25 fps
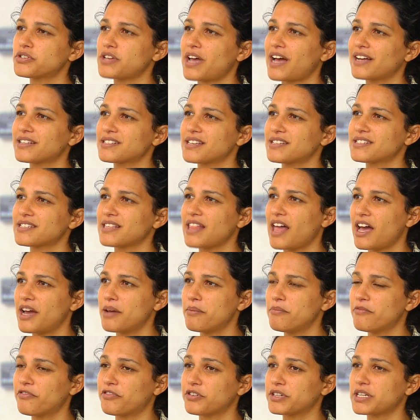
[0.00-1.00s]
to access
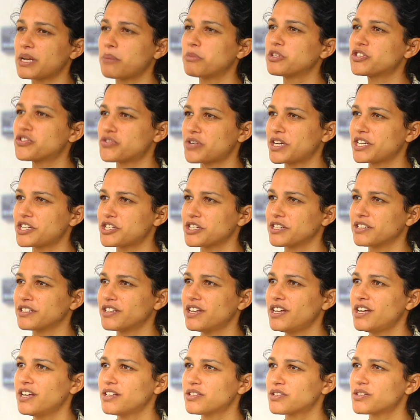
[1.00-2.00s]
lime for demonstration
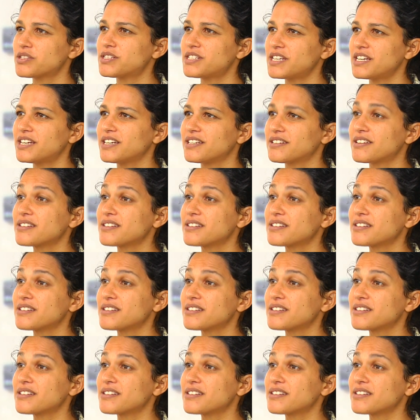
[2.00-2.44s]
to see,